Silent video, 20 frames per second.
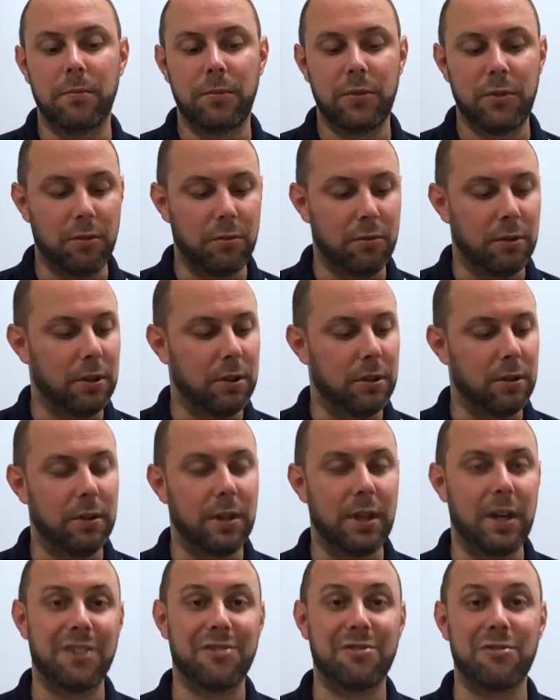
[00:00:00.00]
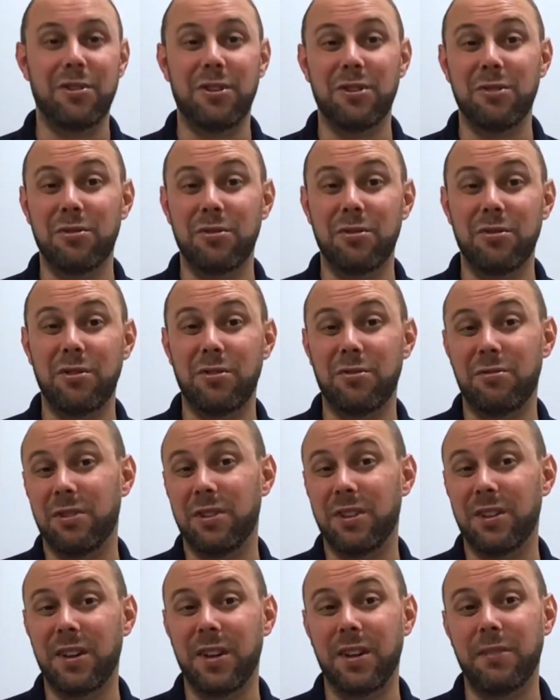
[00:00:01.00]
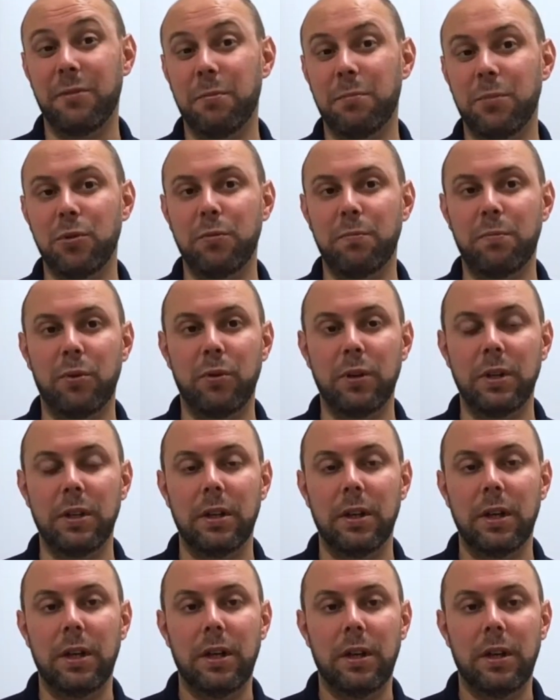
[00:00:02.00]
So the extra dosage is really kind of a moot point.